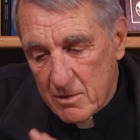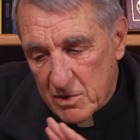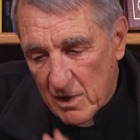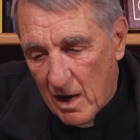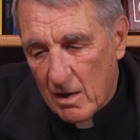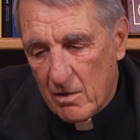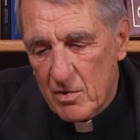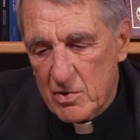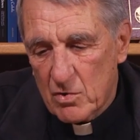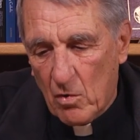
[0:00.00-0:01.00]

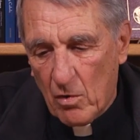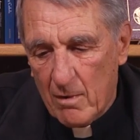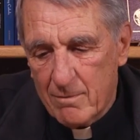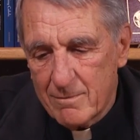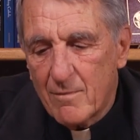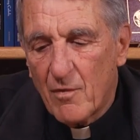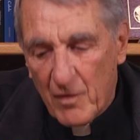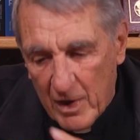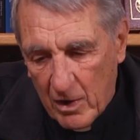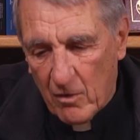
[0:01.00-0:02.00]
scholars or
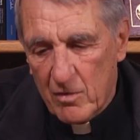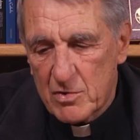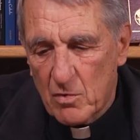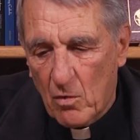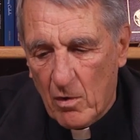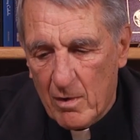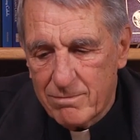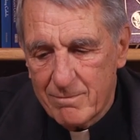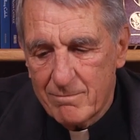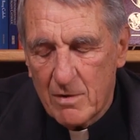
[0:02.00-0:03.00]
thinkers
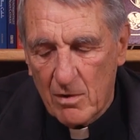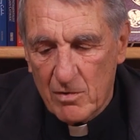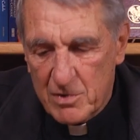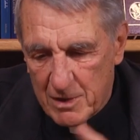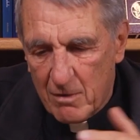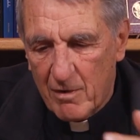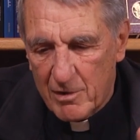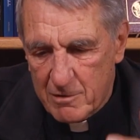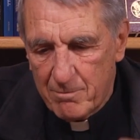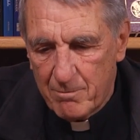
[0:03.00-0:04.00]
or
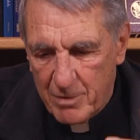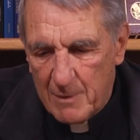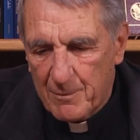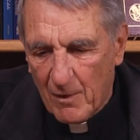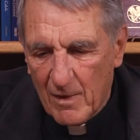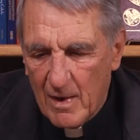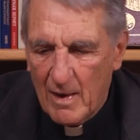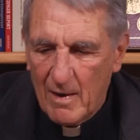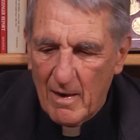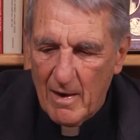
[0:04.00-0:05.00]
serious people
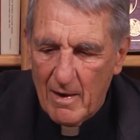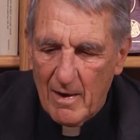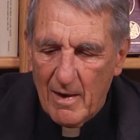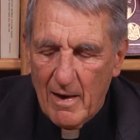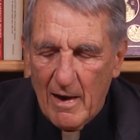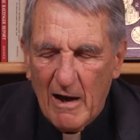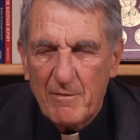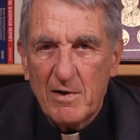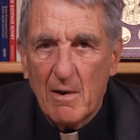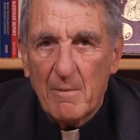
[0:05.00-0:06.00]

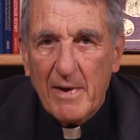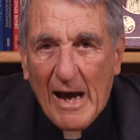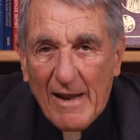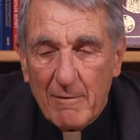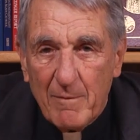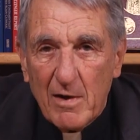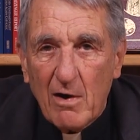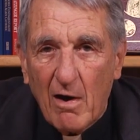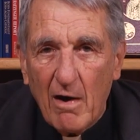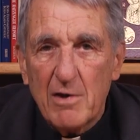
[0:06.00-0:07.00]
have become Catholic
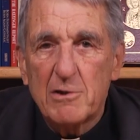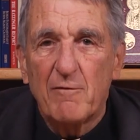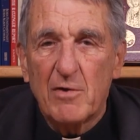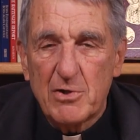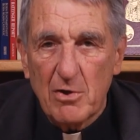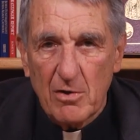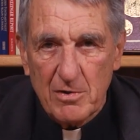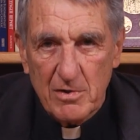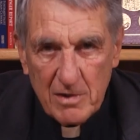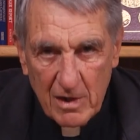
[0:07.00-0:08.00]
because of the
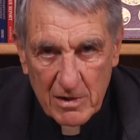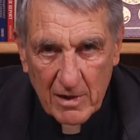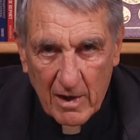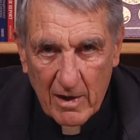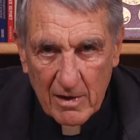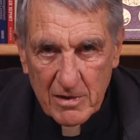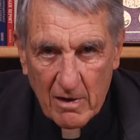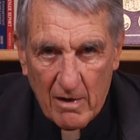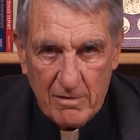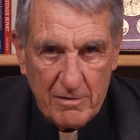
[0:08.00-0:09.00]
church's teaching against
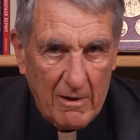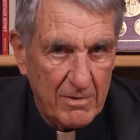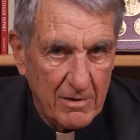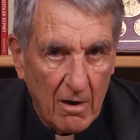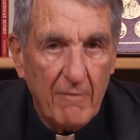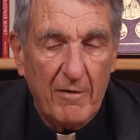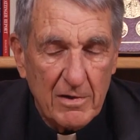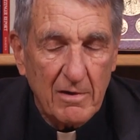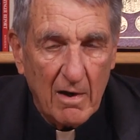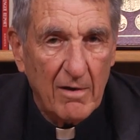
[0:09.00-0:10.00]
contraception,
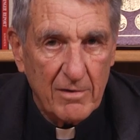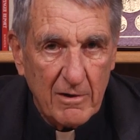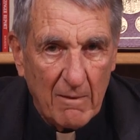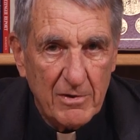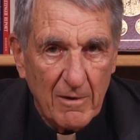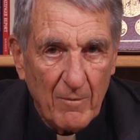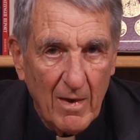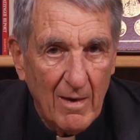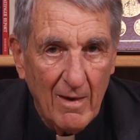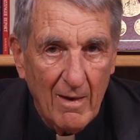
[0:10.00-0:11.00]
artificial contraception. I
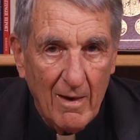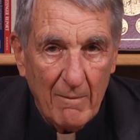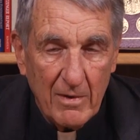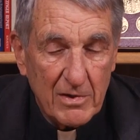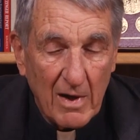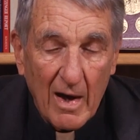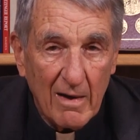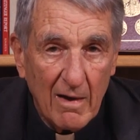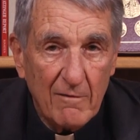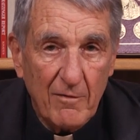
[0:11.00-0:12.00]
mean,
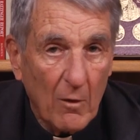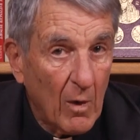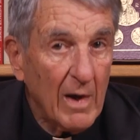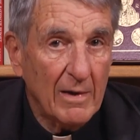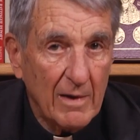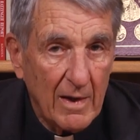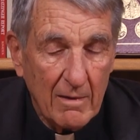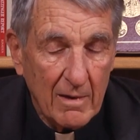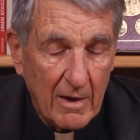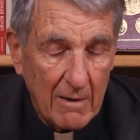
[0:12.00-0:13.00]
Scott Hahn for one,
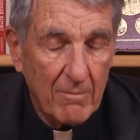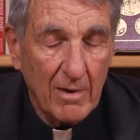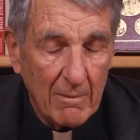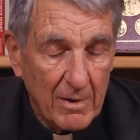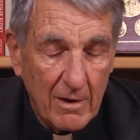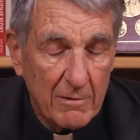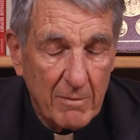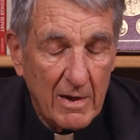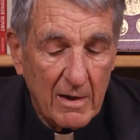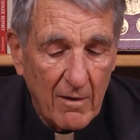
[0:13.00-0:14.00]
and Kimberly, but there's
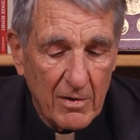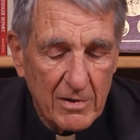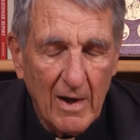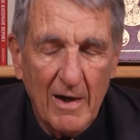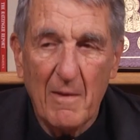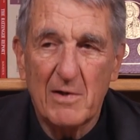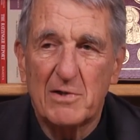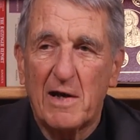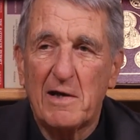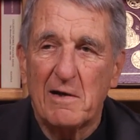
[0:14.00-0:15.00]
many others. And then
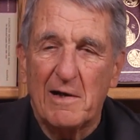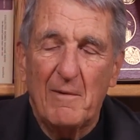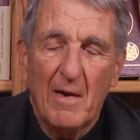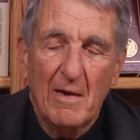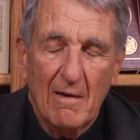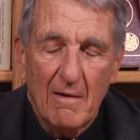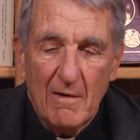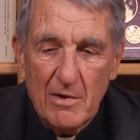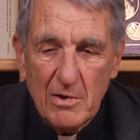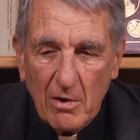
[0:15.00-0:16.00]
secondly,
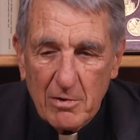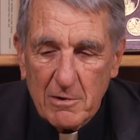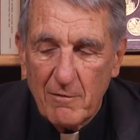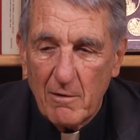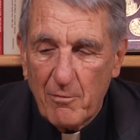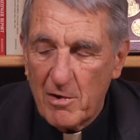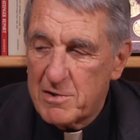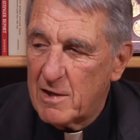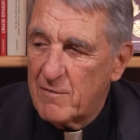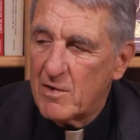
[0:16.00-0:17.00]
Joseph, you'll
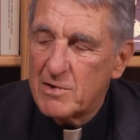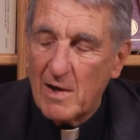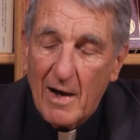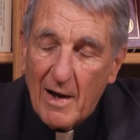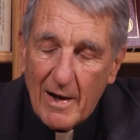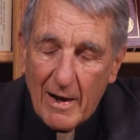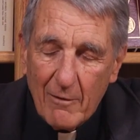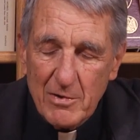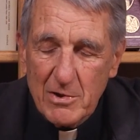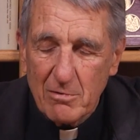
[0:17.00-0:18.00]
appreciate this. I
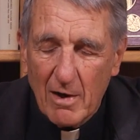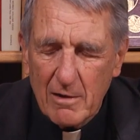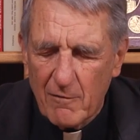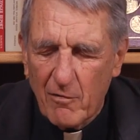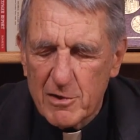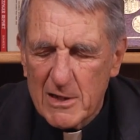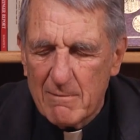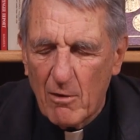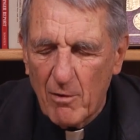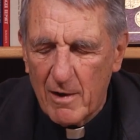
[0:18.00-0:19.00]
was struck the first
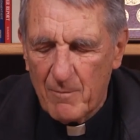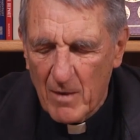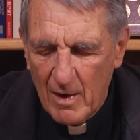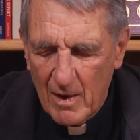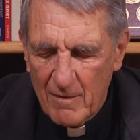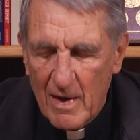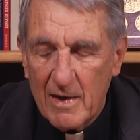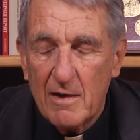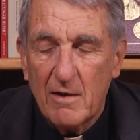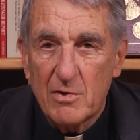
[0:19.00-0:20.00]
time I read
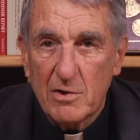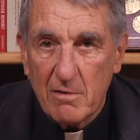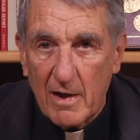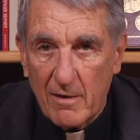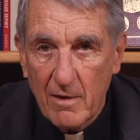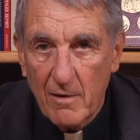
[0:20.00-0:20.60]
That Hideous Strength,